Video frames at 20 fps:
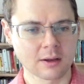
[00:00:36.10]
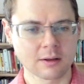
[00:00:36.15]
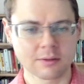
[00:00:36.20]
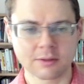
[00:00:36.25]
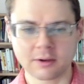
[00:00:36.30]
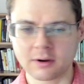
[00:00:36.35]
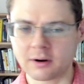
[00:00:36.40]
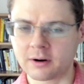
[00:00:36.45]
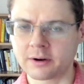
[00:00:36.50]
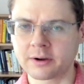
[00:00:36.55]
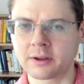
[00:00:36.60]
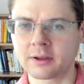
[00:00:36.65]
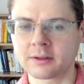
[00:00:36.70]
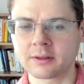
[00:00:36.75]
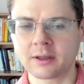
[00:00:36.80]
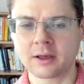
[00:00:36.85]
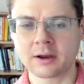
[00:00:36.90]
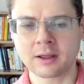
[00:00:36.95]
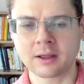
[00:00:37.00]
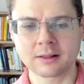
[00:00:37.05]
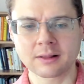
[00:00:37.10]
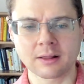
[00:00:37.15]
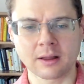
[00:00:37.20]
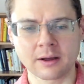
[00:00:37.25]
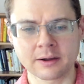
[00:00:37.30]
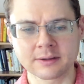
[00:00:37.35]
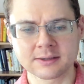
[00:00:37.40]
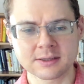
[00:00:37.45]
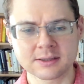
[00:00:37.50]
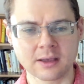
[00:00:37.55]
The Guardian had a
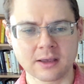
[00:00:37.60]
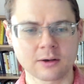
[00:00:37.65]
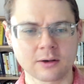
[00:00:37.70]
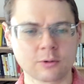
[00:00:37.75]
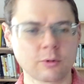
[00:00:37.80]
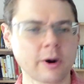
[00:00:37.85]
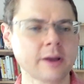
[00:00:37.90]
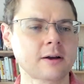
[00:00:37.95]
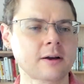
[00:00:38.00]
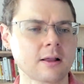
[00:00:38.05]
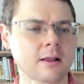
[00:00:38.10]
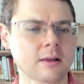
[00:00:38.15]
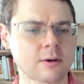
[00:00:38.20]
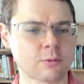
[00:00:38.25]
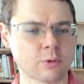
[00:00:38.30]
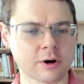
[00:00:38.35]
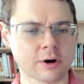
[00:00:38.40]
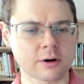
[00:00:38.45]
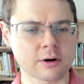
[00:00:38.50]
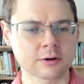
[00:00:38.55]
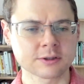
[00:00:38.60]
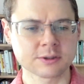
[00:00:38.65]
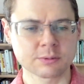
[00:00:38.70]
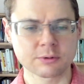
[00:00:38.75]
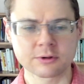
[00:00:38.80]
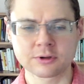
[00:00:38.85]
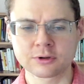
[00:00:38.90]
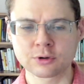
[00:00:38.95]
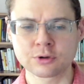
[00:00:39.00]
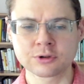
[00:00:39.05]
headline saying white collar workers
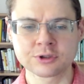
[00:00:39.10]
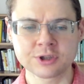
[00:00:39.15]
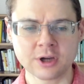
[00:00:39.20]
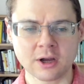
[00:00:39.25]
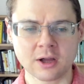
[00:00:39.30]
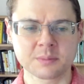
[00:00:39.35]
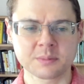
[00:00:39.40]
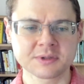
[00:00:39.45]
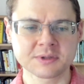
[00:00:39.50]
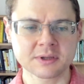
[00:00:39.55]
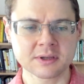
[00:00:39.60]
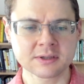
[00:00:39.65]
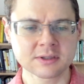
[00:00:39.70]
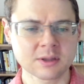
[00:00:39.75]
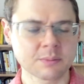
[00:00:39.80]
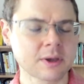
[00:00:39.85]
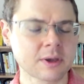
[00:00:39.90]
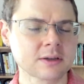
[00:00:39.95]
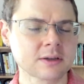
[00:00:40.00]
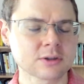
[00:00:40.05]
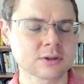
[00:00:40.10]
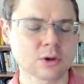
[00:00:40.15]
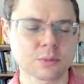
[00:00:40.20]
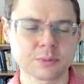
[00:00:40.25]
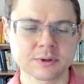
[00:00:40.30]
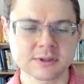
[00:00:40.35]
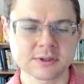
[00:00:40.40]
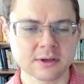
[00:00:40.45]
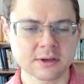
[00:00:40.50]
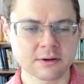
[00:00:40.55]
with two jobs is the biggest
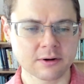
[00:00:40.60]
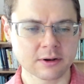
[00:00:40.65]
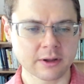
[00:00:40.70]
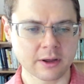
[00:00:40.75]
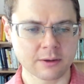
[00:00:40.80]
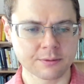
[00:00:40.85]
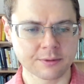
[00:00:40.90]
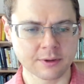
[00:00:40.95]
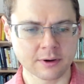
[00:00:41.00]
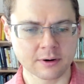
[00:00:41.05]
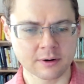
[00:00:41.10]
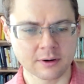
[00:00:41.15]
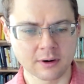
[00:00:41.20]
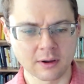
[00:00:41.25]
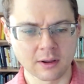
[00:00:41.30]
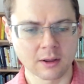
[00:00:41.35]
open secret out there.